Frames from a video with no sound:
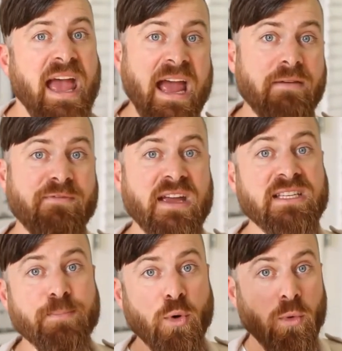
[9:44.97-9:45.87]
and
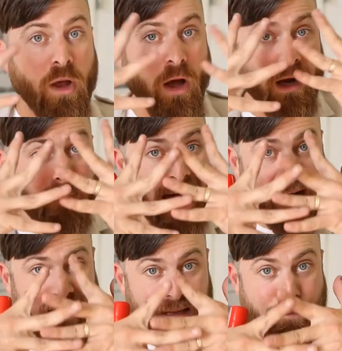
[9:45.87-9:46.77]
Facebook will
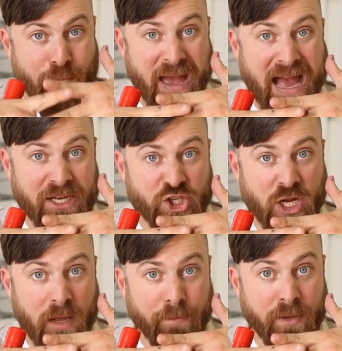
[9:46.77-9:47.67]
automatically match
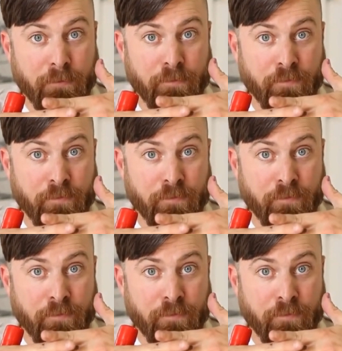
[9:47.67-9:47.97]
up